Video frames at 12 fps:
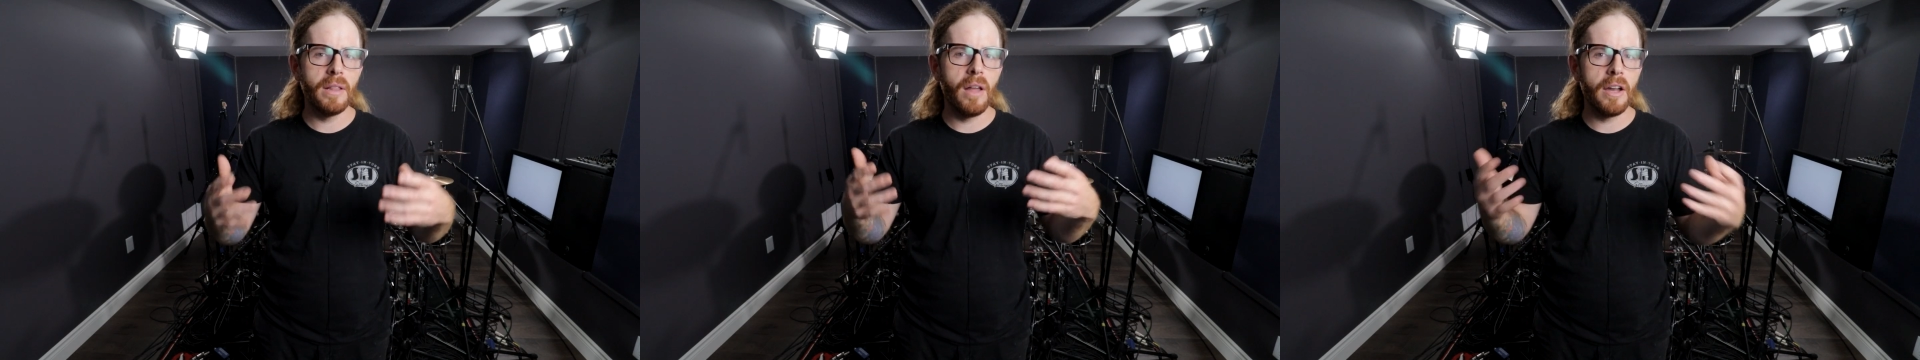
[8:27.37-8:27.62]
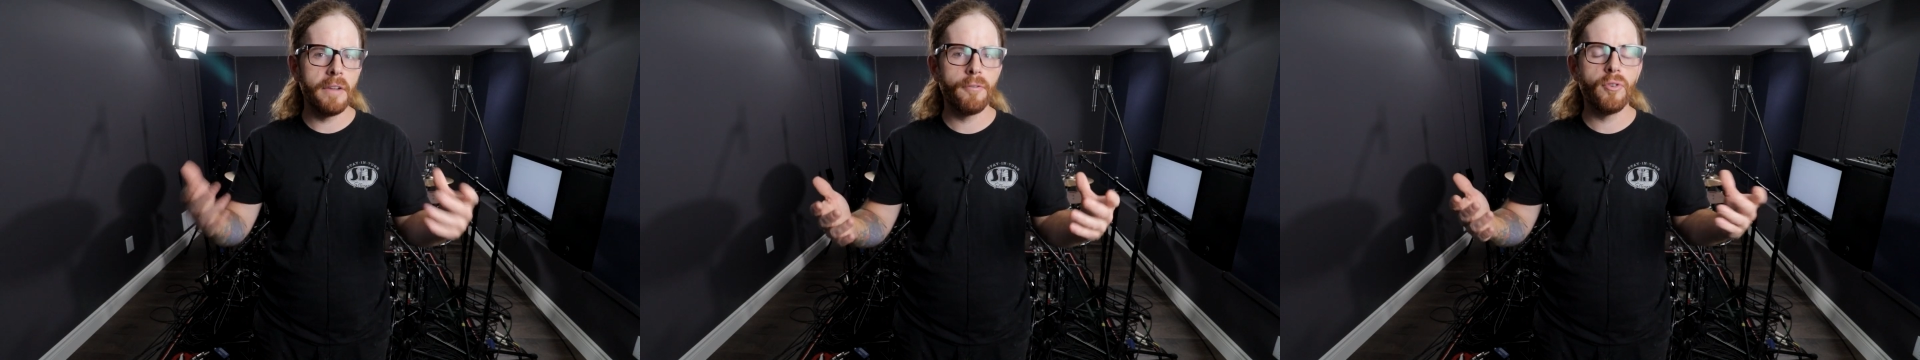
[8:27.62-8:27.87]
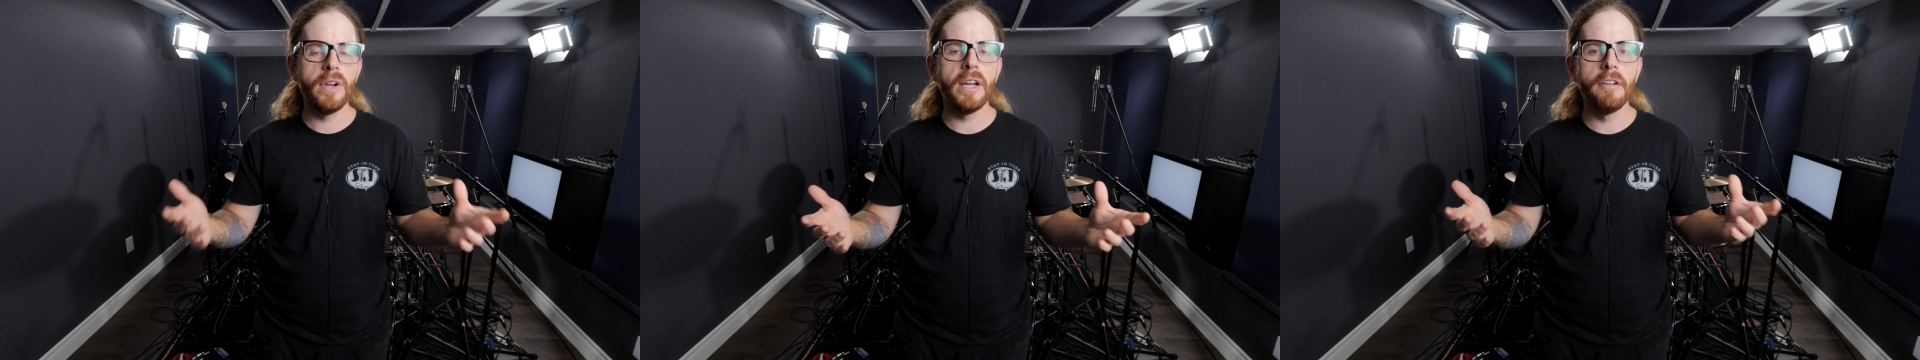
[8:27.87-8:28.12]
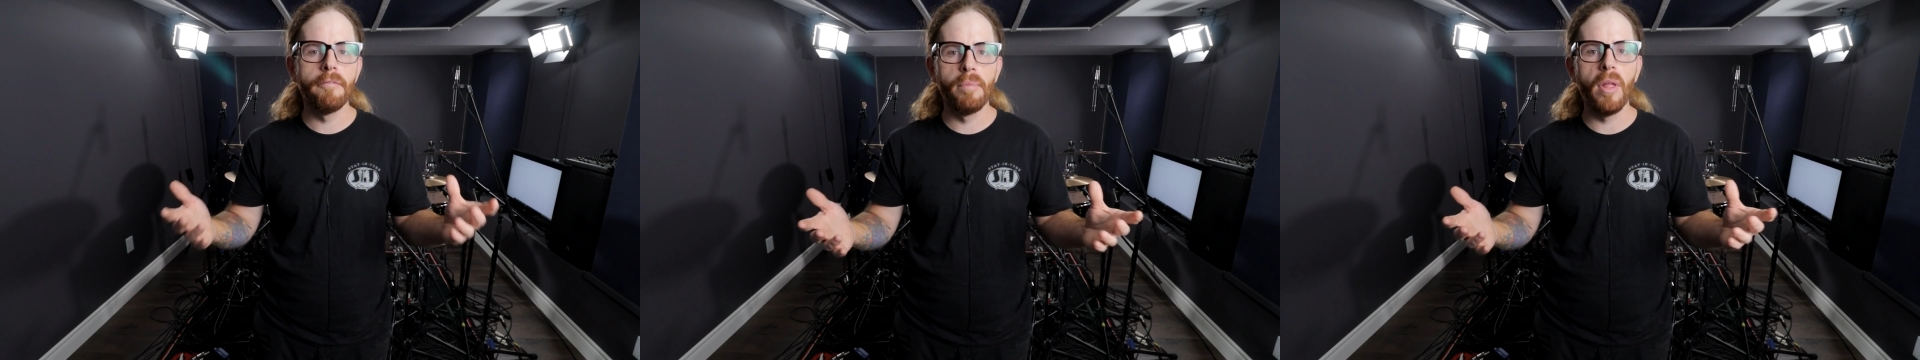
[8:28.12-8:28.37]
lot of
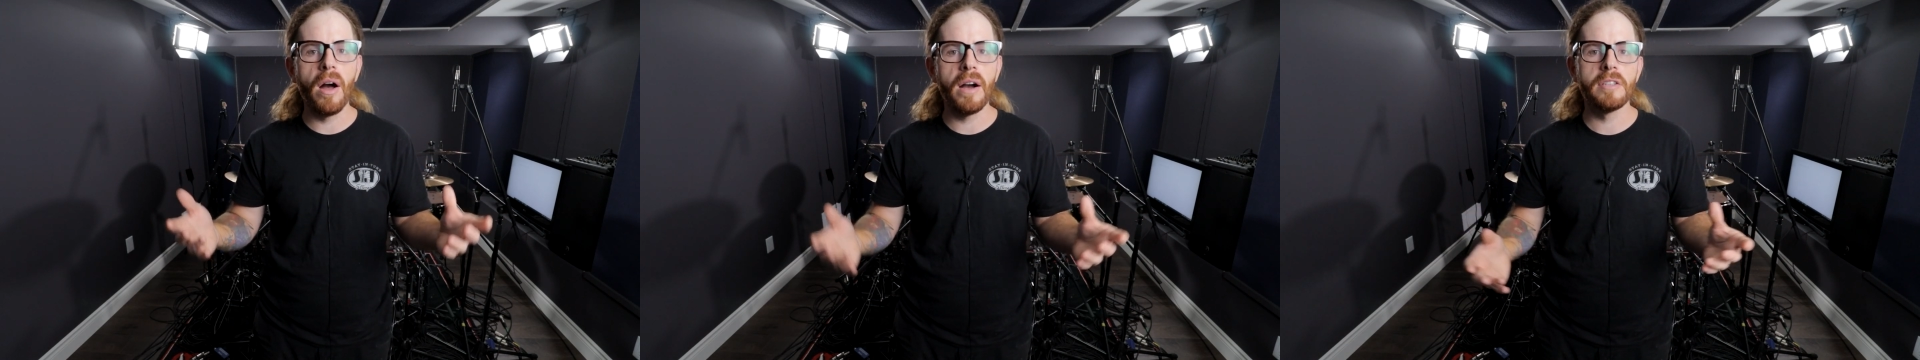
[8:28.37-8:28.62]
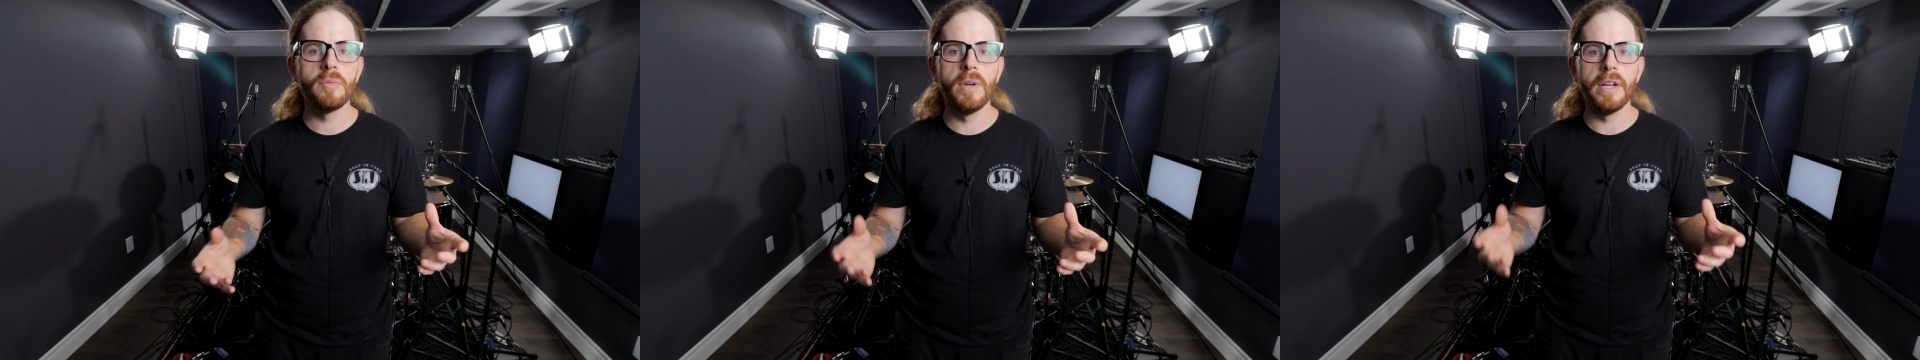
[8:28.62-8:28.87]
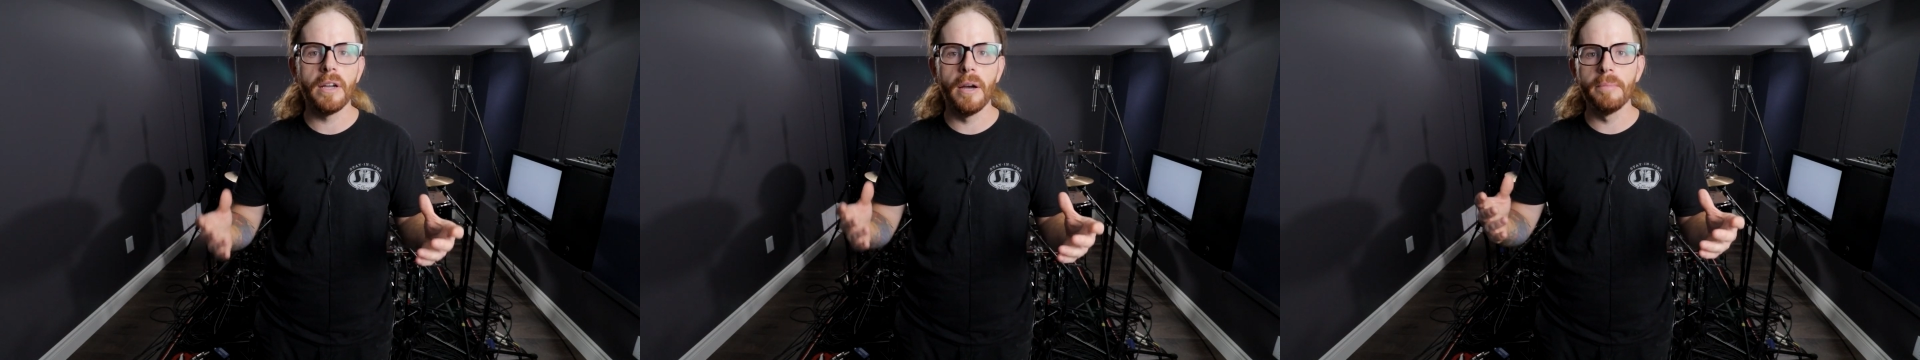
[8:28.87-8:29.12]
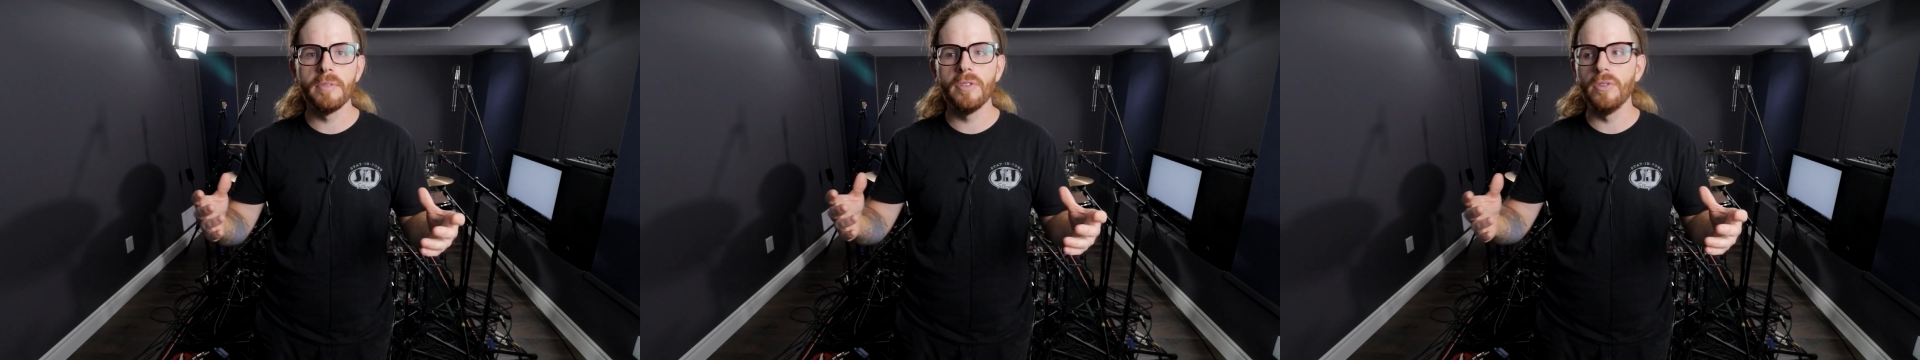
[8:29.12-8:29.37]
creative blocks when it
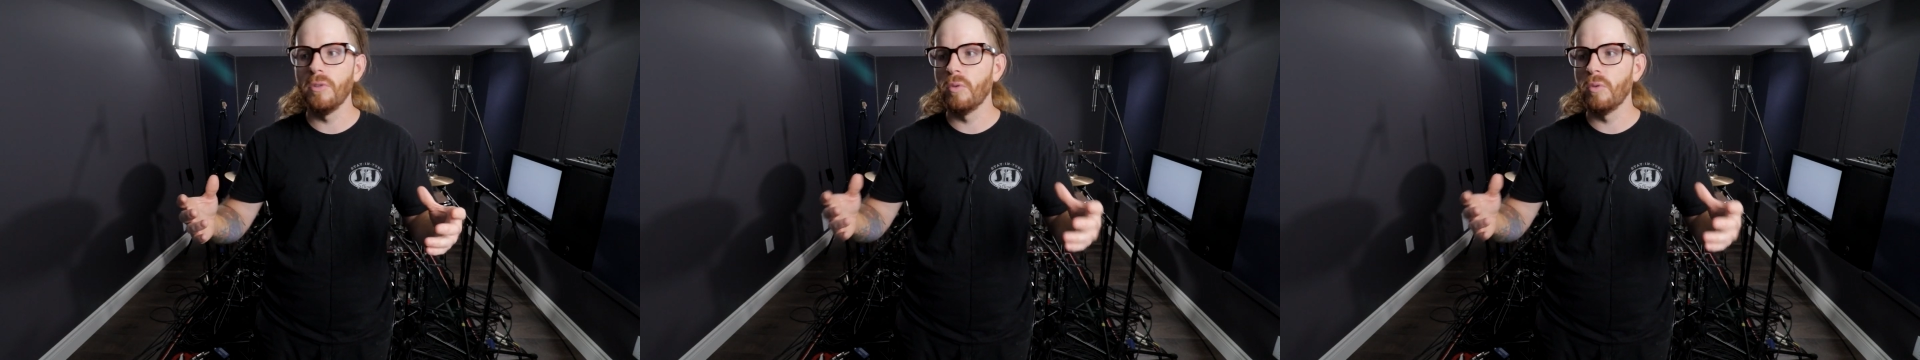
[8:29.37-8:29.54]
comes to